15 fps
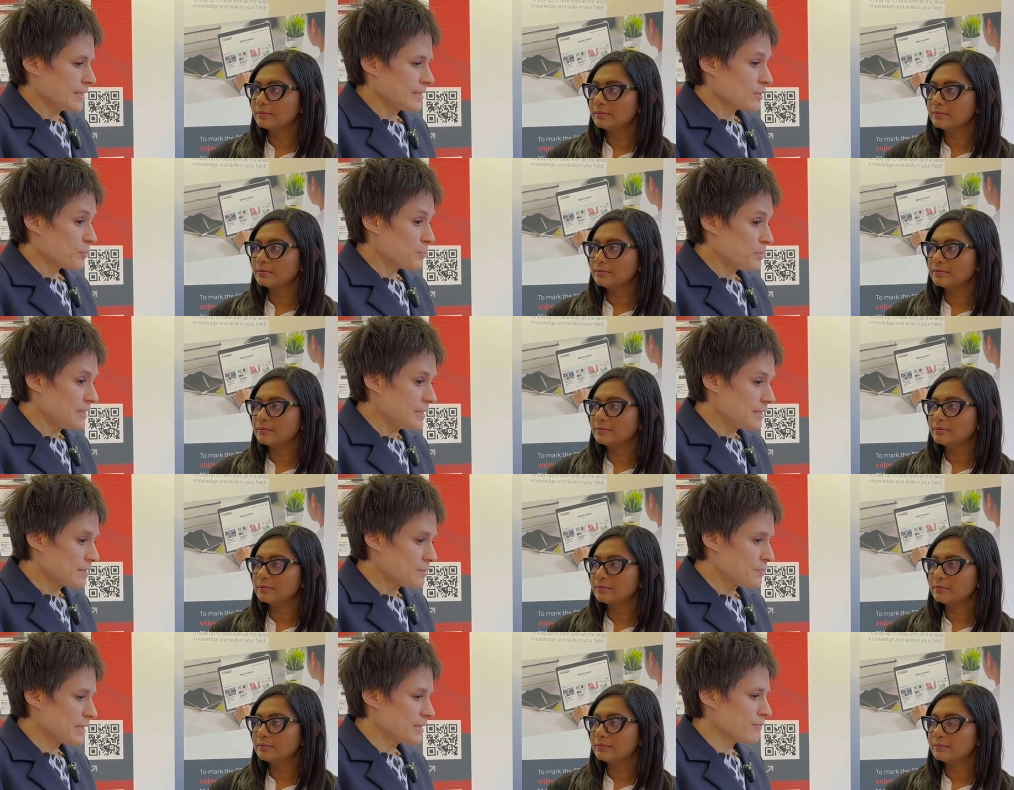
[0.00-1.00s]

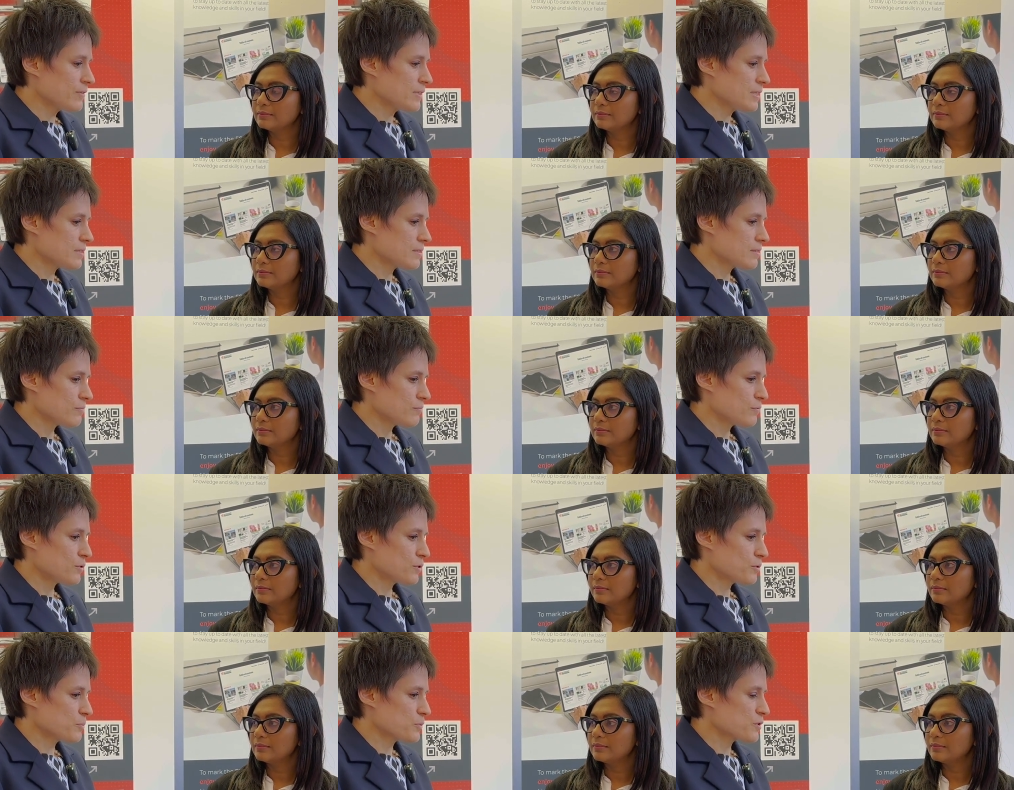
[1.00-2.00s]
Speaker 1: Incomplete benefits
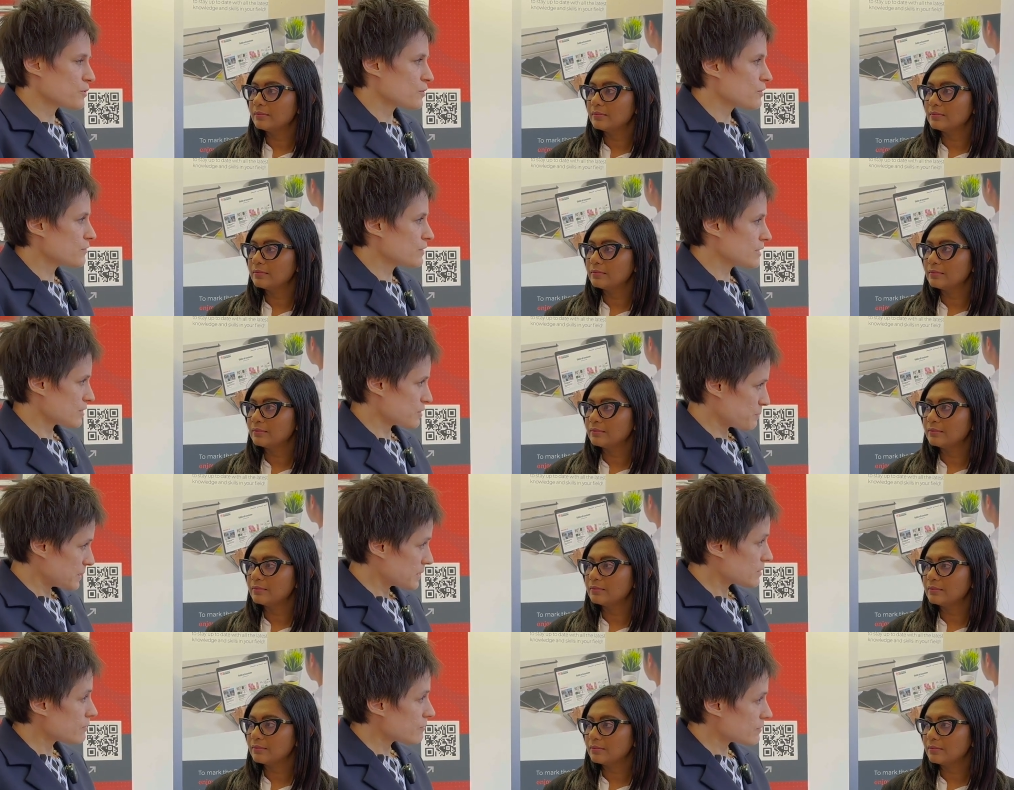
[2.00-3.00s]
were observed
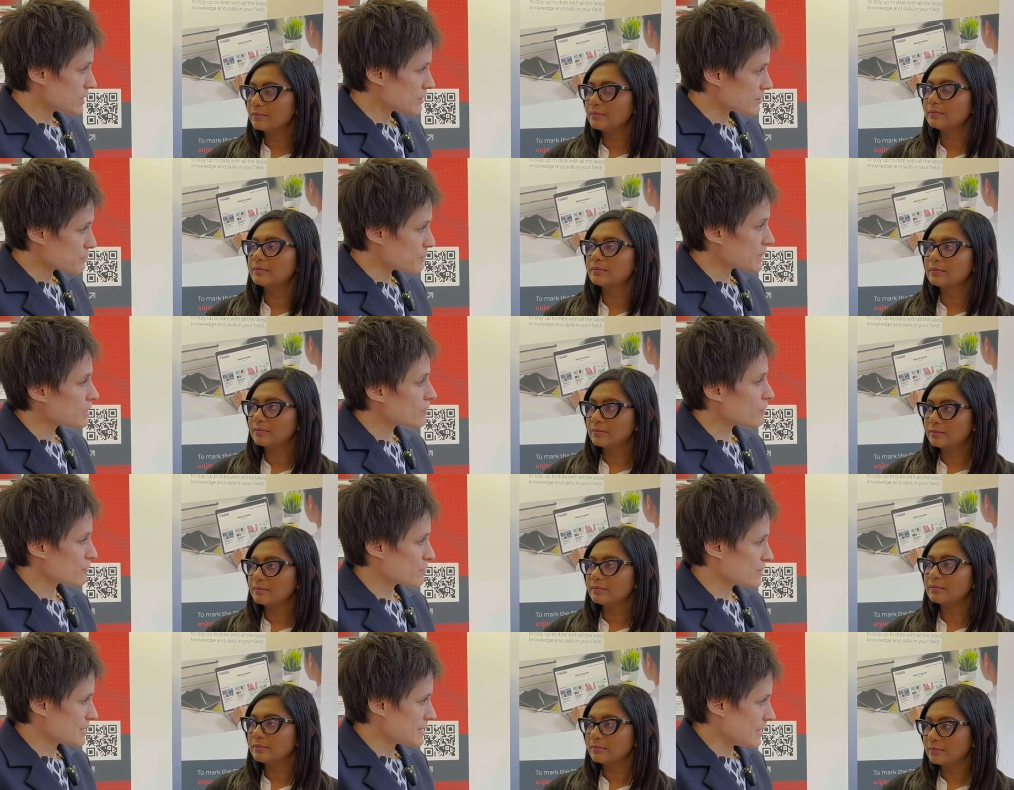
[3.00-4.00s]
irrespective, irrespective
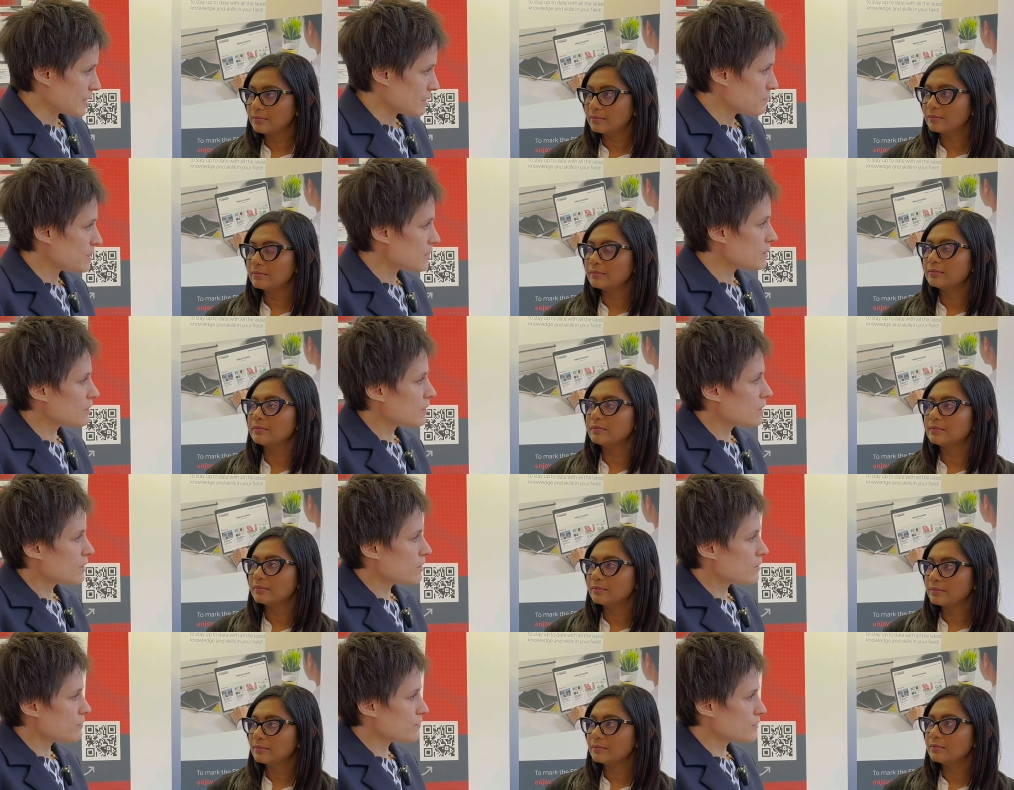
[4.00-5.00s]
of the timing
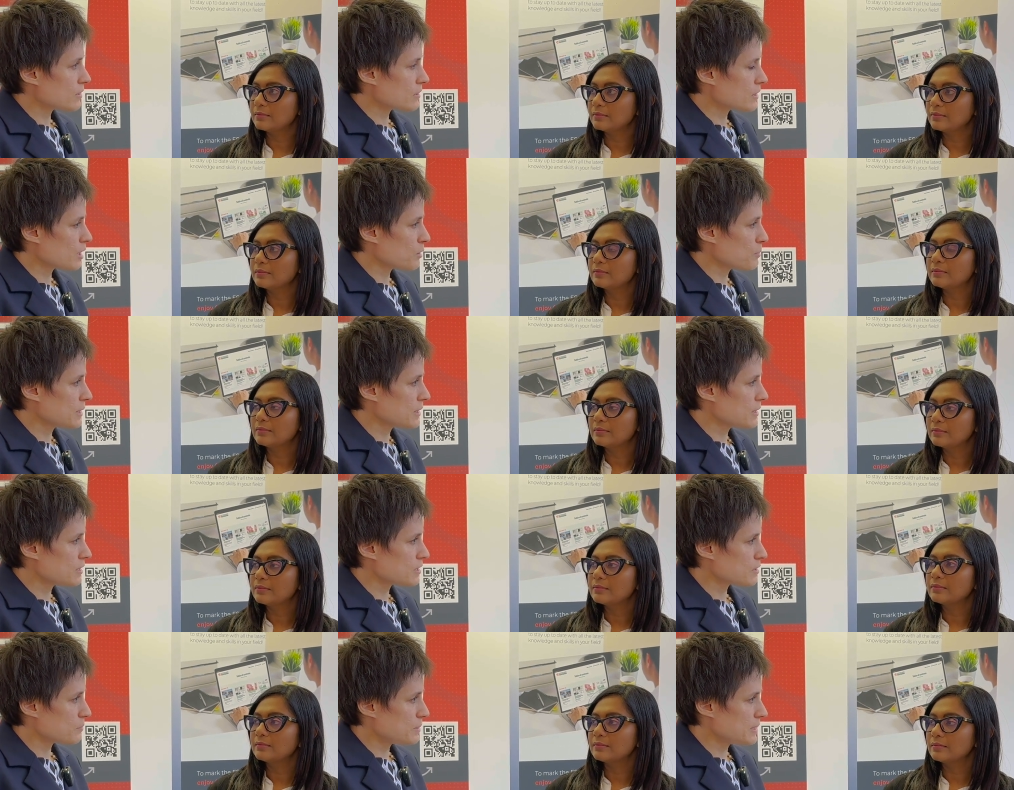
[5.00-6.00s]
of non-culprit
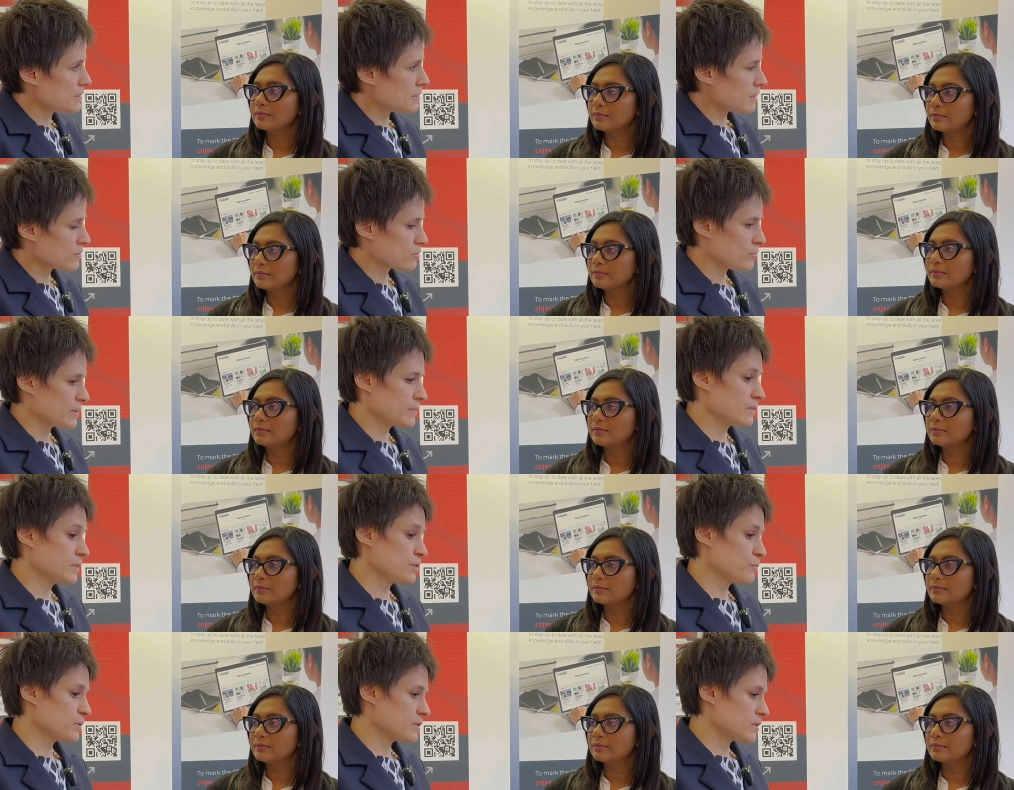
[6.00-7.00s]
lesion PCI, so whether
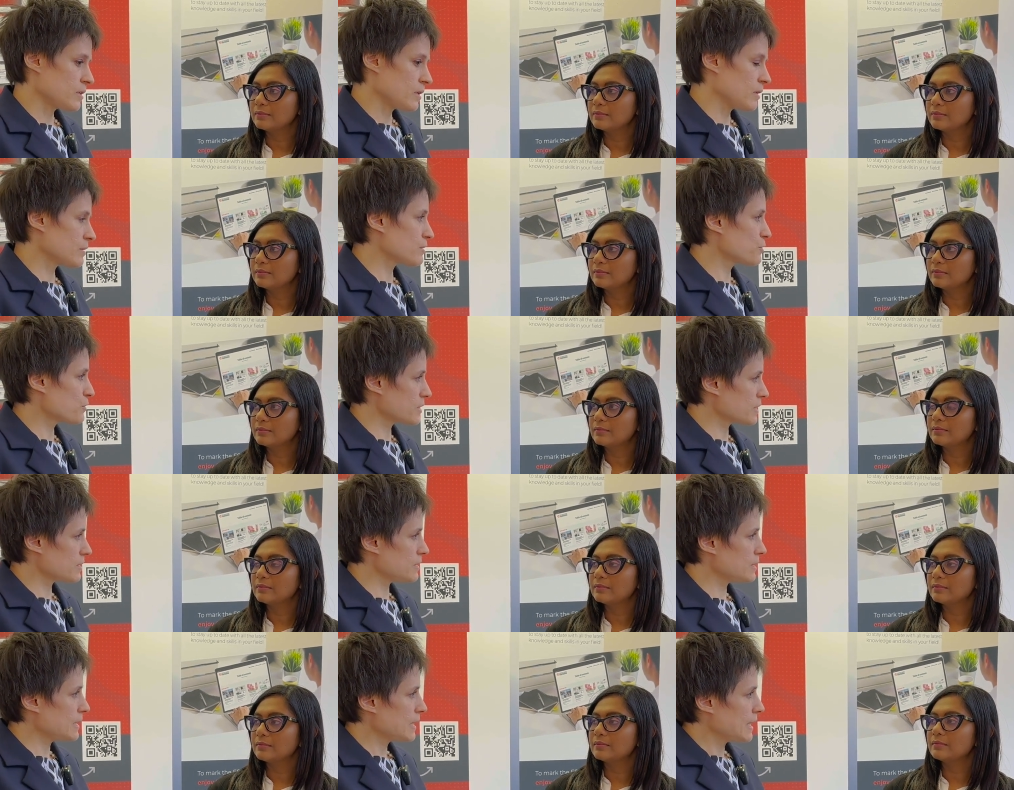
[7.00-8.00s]
this was done
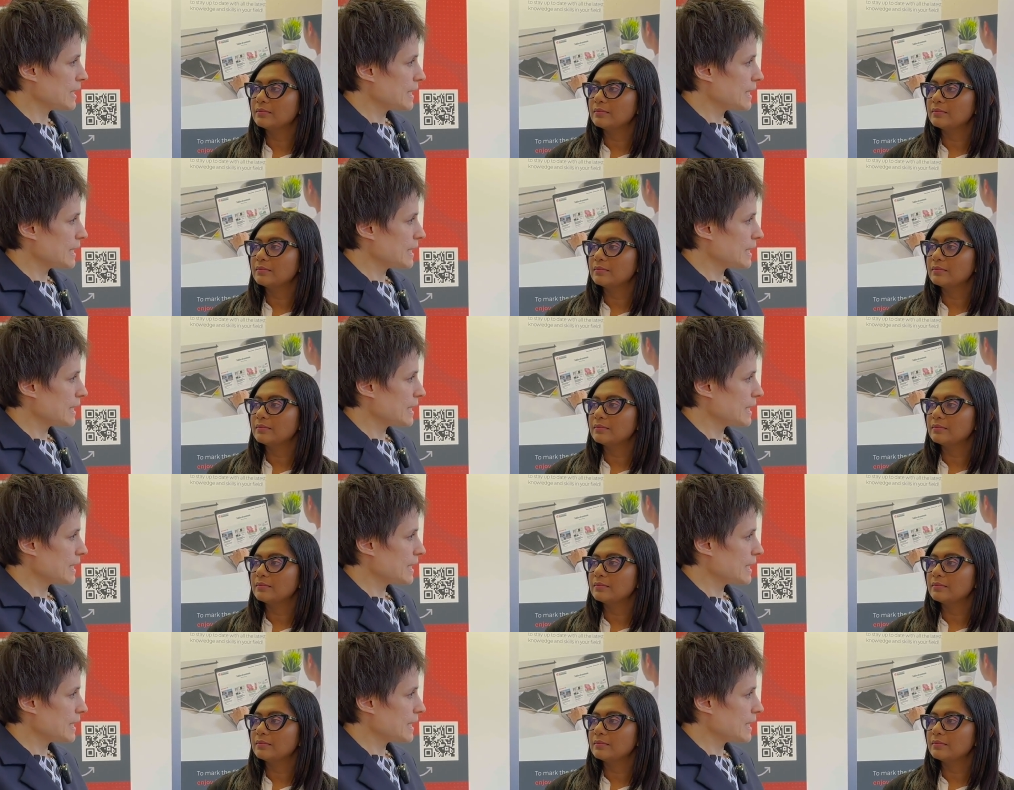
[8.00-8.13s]
during the